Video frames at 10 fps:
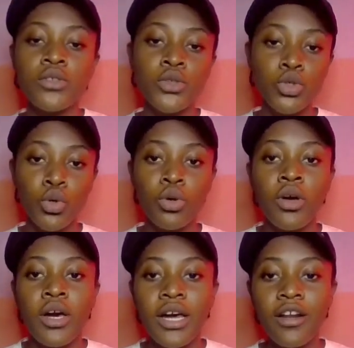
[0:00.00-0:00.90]
So,
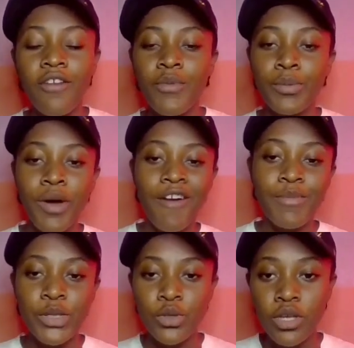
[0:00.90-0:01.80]
a lot of people have
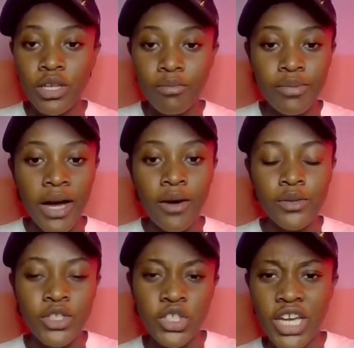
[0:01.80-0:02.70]
been talking
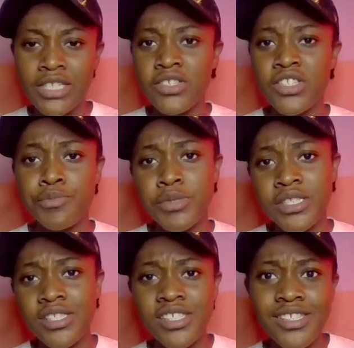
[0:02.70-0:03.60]
about
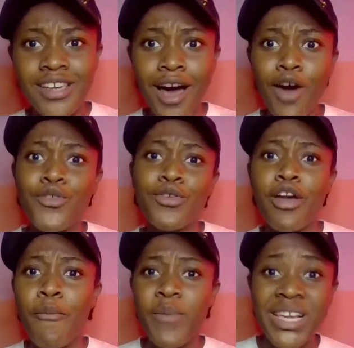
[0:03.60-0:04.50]
ChatGPT, how you
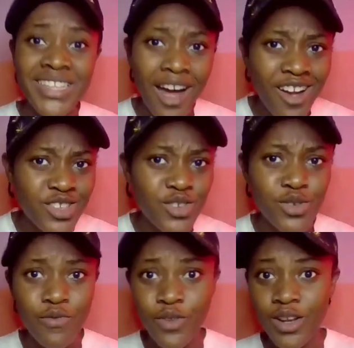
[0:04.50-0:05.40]
can make thousands
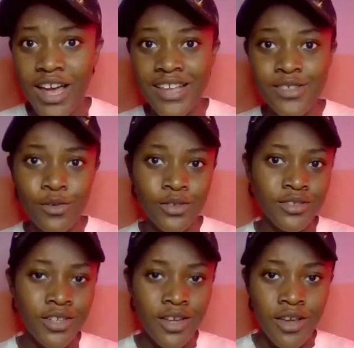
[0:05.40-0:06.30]
of dollars
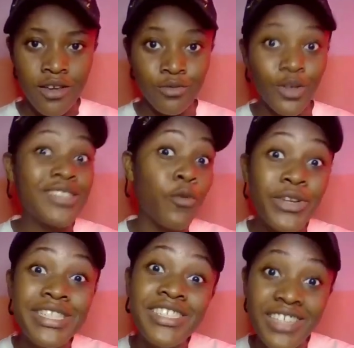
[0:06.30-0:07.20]
on not
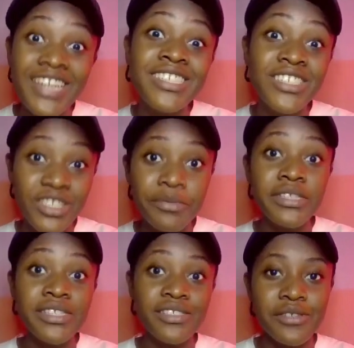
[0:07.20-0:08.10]
with
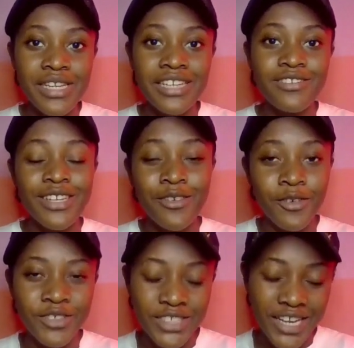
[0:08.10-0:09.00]
ChatGPT, not actually
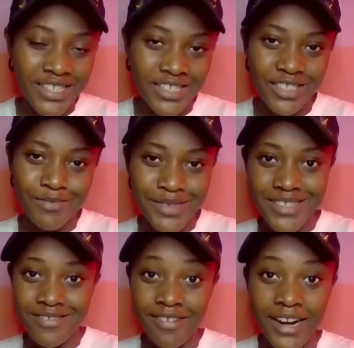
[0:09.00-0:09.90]
on
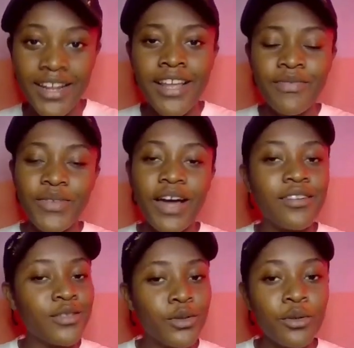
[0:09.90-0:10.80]
ChatGPT right
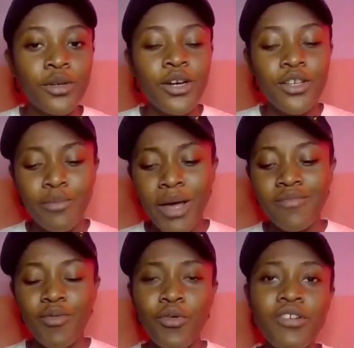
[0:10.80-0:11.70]
now. So, you
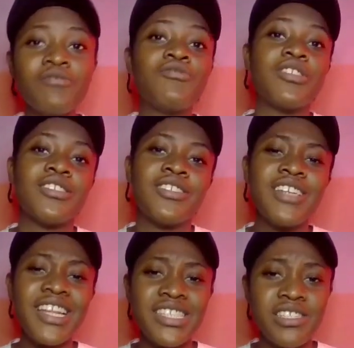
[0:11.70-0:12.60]
might be wondering,
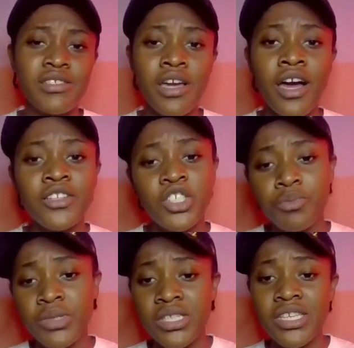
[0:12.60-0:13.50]

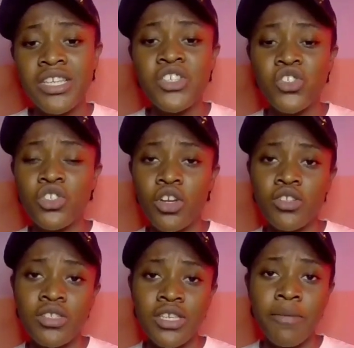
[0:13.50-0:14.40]
ChatGPT is
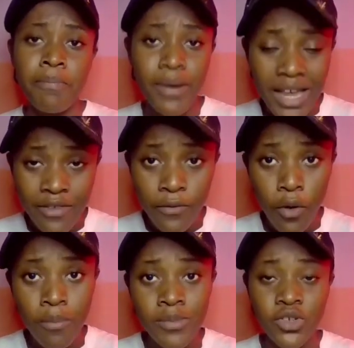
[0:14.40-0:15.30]
just a
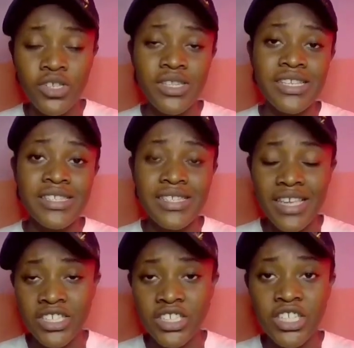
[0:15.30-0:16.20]
platform, just a
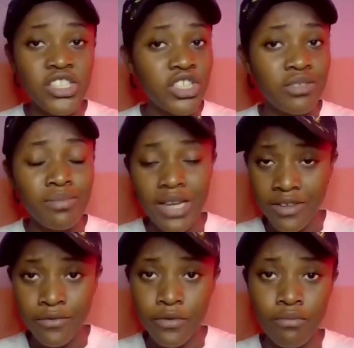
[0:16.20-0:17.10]
search engine
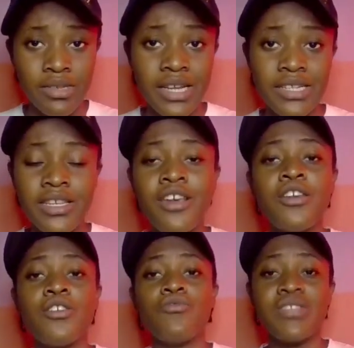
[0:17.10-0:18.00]
platform that
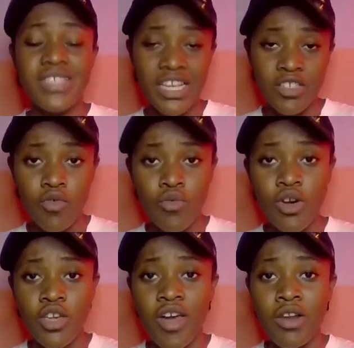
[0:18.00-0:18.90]
you search for
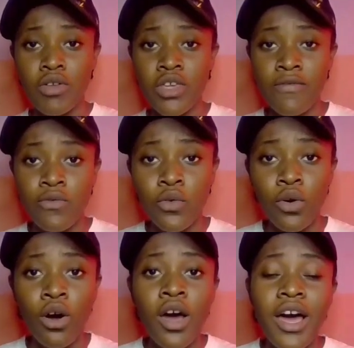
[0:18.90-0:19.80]
what you are looking
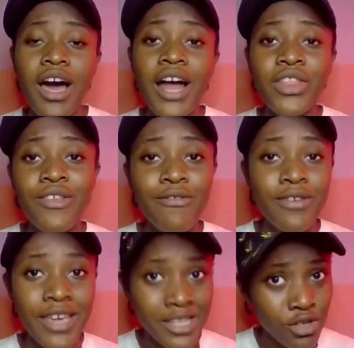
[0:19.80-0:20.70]
for and you
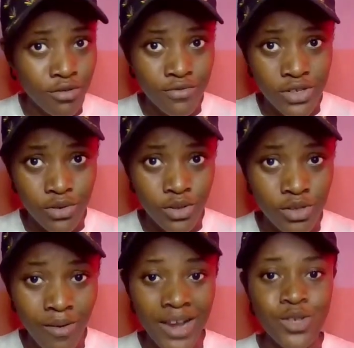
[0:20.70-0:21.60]
get your
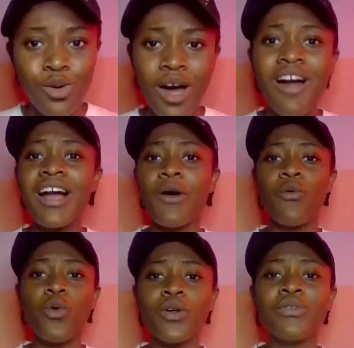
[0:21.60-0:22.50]
results, right? So how can
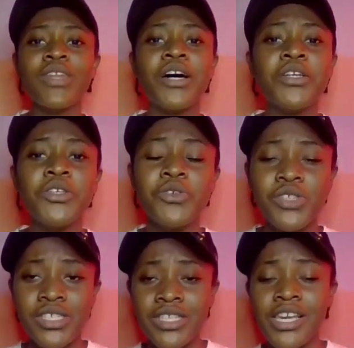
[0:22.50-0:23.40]
one now
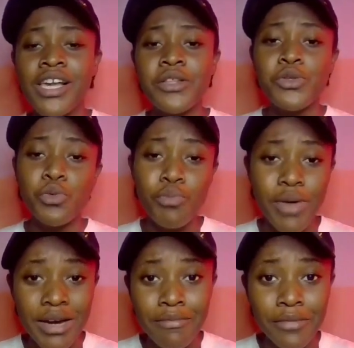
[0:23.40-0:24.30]
use it to
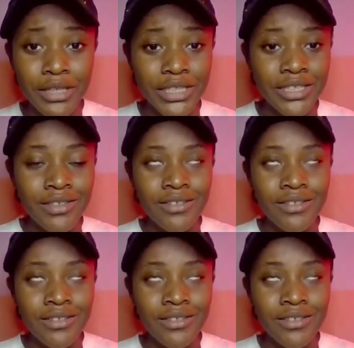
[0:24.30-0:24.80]
make money?